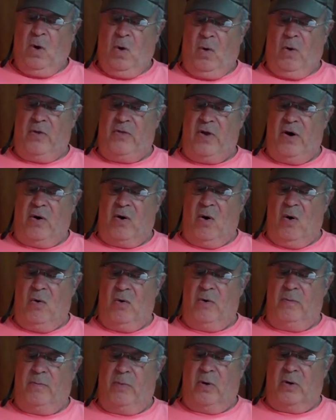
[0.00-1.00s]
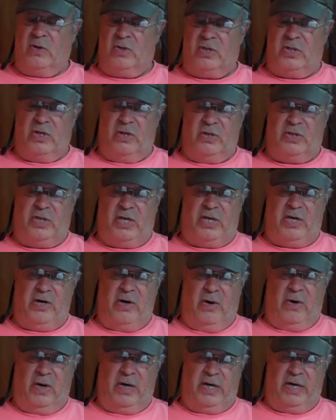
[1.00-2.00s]
or their own personal
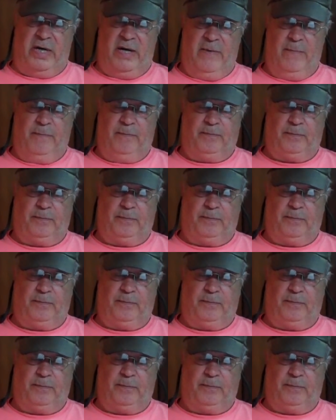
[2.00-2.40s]
security.